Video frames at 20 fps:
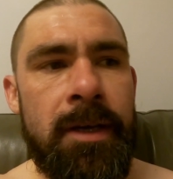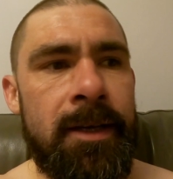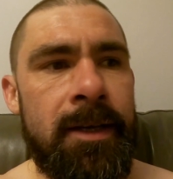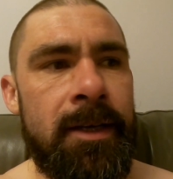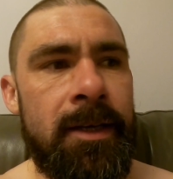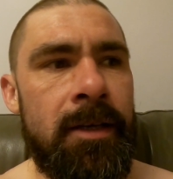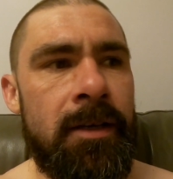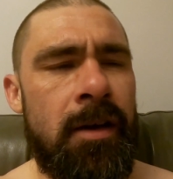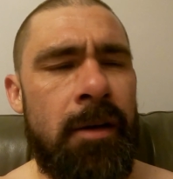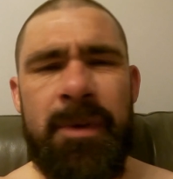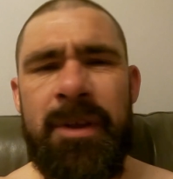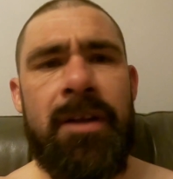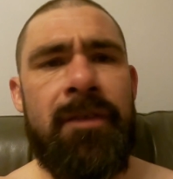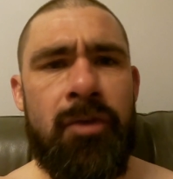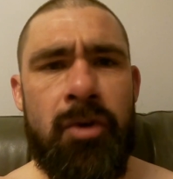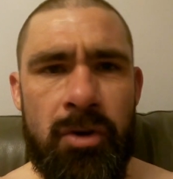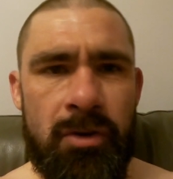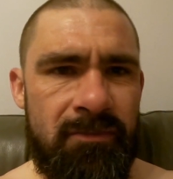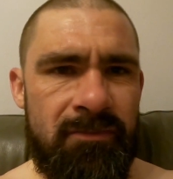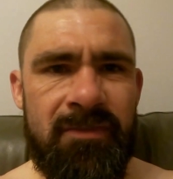I mean,
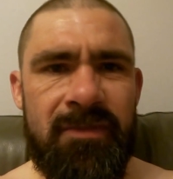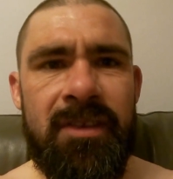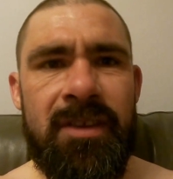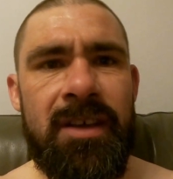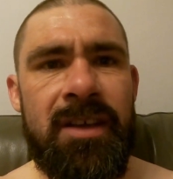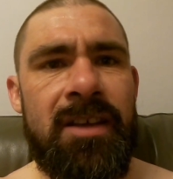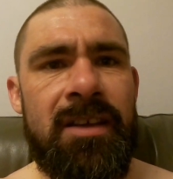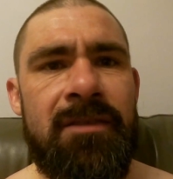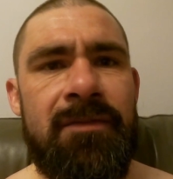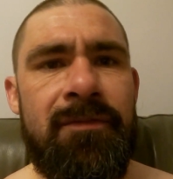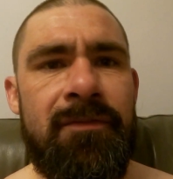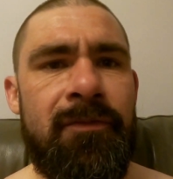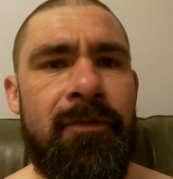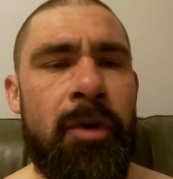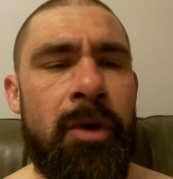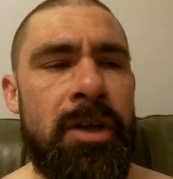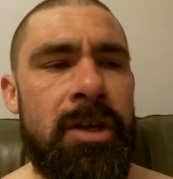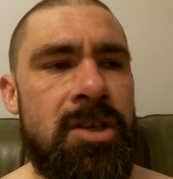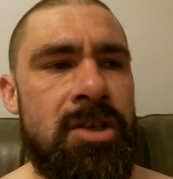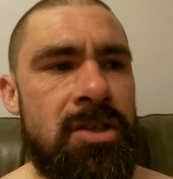I've got the
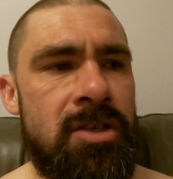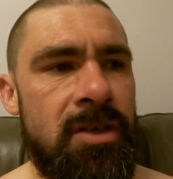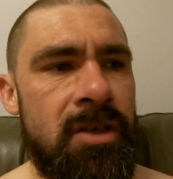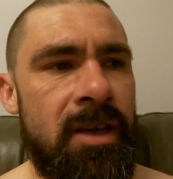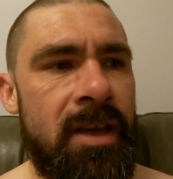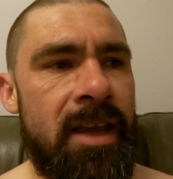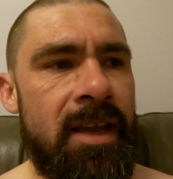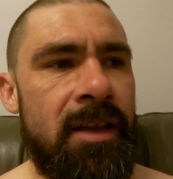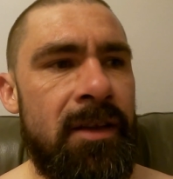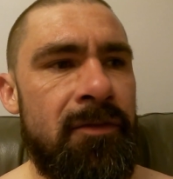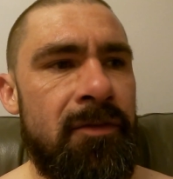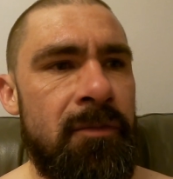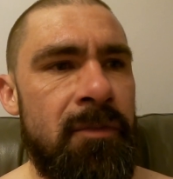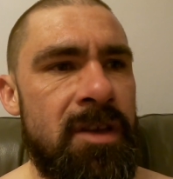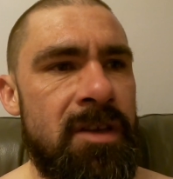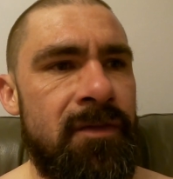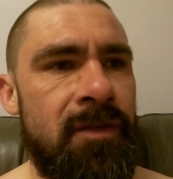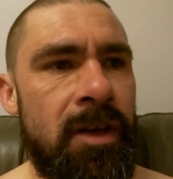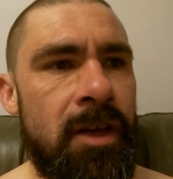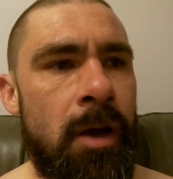footage to edit from
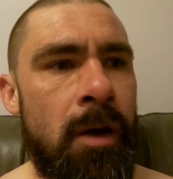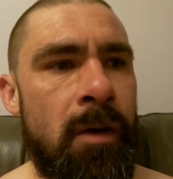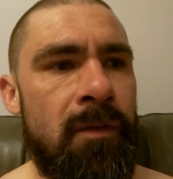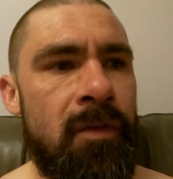this video,